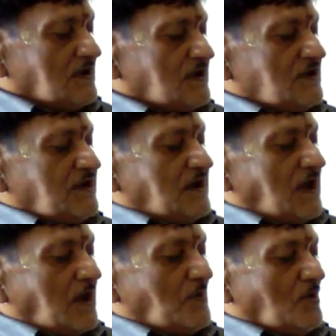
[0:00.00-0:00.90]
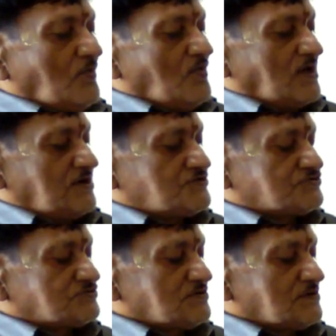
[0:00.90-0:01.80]
In the above
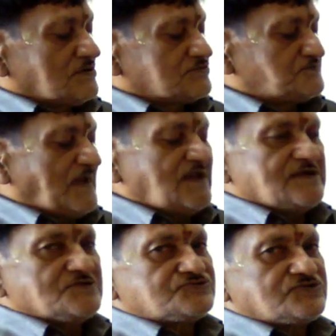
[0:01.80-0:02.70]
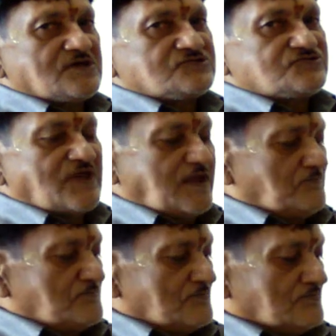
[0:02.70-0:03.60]
words, spellings are
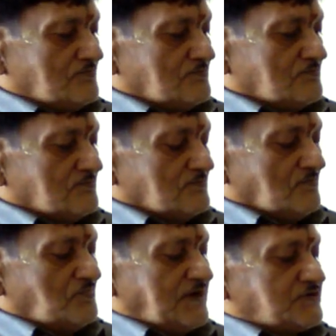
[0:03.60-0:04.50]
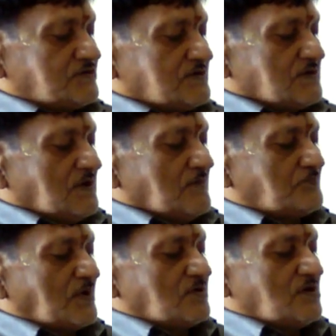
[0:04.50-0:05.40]
same, but
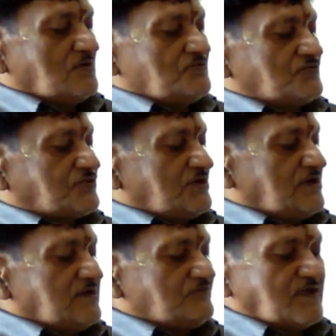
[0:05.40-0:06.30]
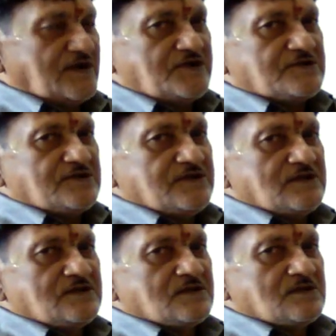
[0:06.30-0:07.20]
pronounced
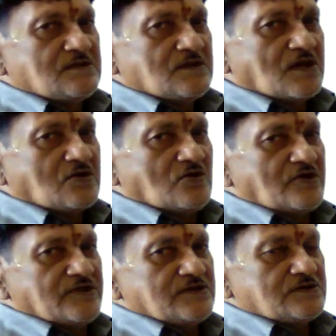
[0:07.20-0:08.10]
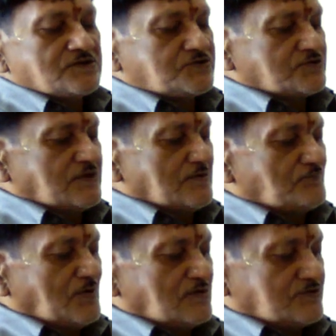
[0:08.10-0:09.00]
differently according to the
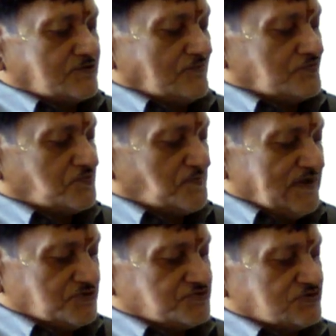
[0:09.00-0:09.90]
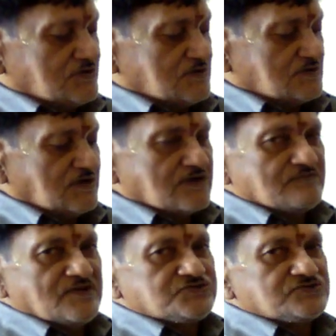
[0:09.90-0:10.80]
part of speech
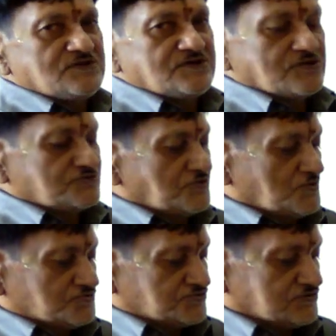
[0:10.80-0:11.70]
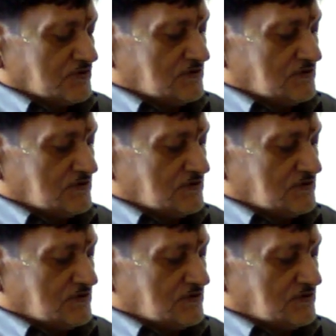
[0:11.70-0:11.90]
in which it is used.